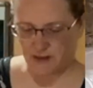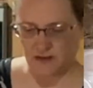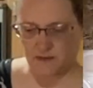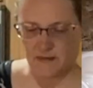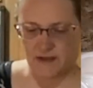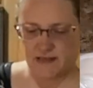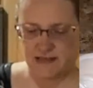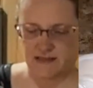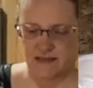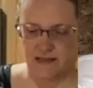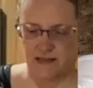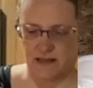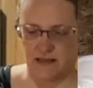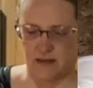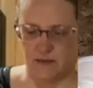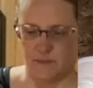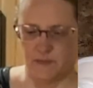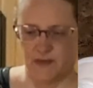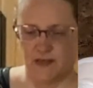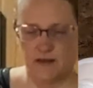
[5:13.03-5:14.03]
to mix
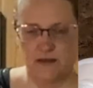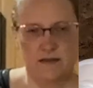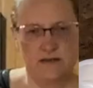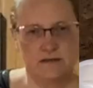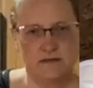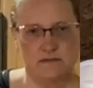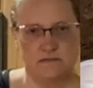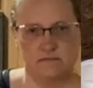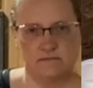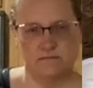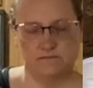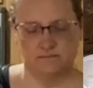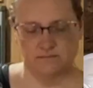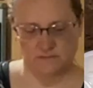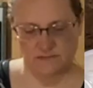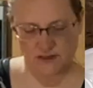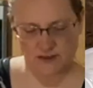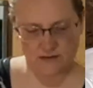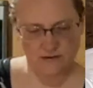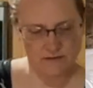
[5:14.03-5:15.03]
the Biga
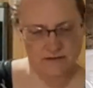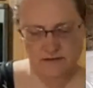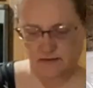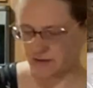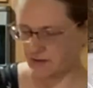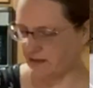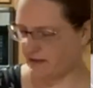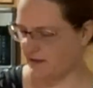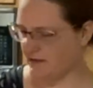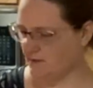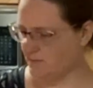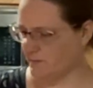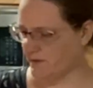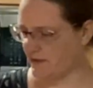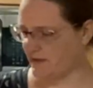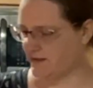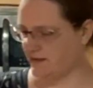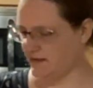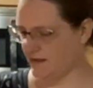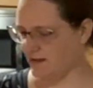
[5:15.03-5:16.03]
here in
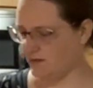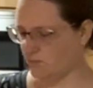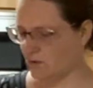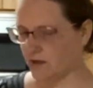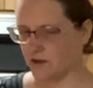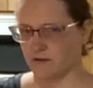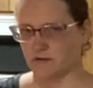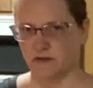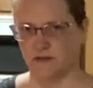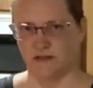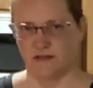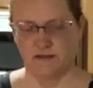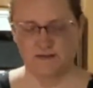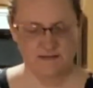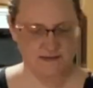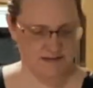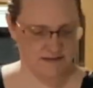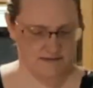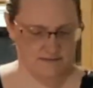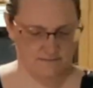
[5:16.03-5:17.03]
with the water and
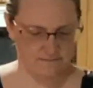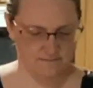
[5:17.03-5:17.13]
yeast.